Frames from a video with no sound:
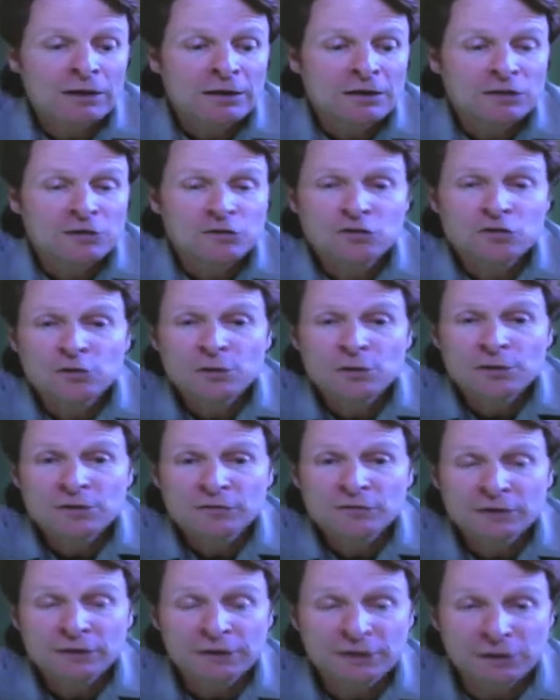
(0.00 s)

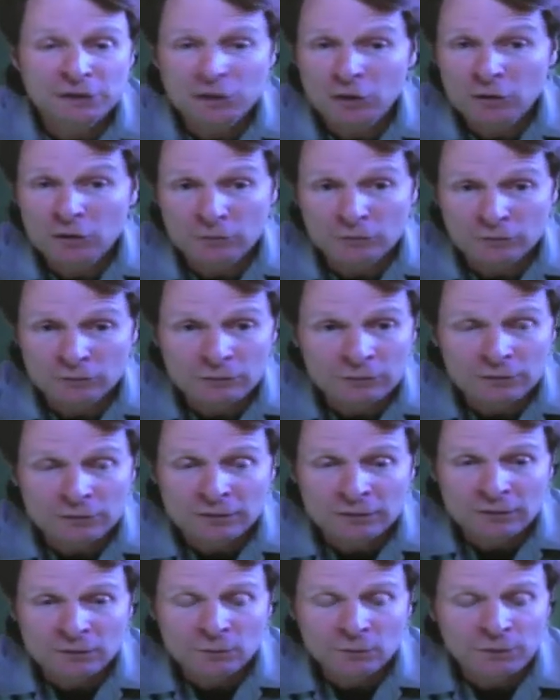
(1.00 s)
intuitively know.
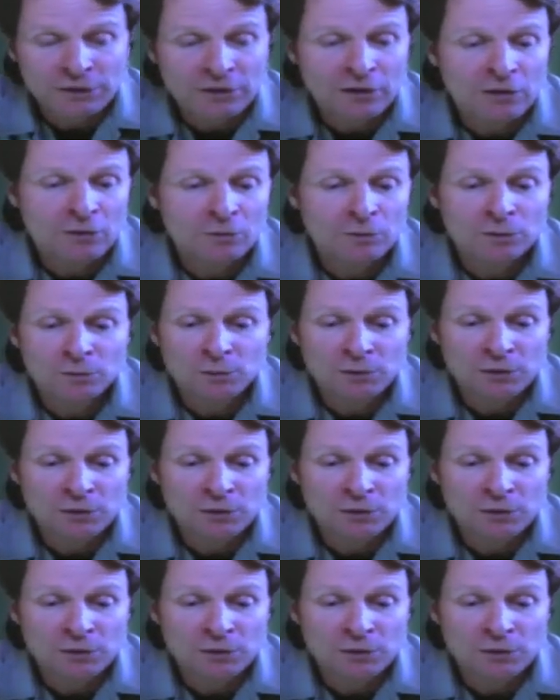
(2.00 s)
We know when we're